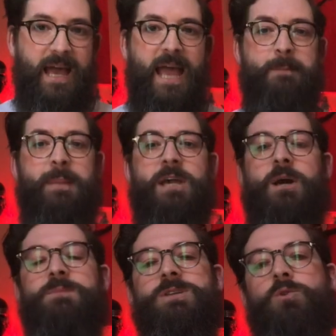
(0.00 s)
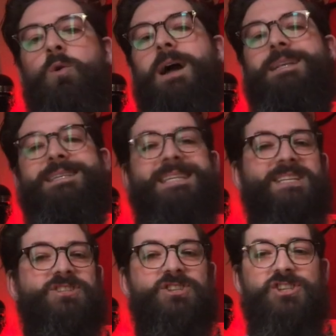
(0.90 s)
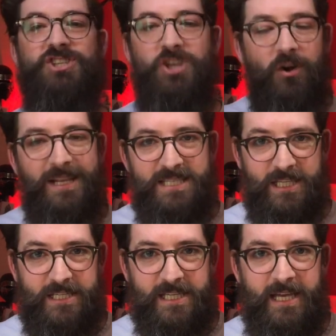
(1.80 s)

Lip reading: It becomes quite disjointed.